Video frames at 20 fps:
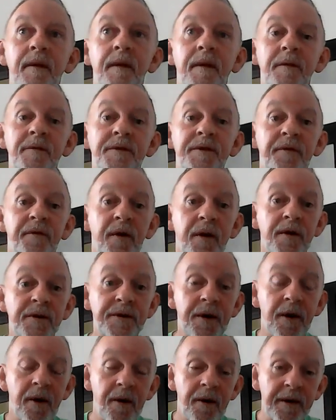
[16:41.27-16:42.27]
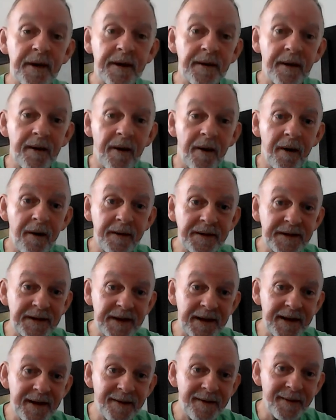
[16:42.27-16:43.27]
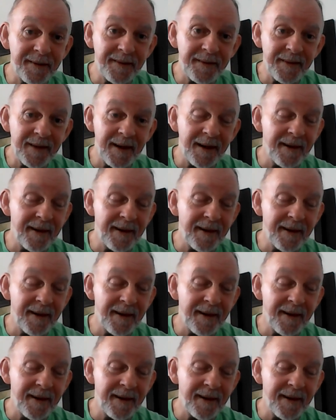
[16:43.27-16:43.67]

Who's the first hardest hitter?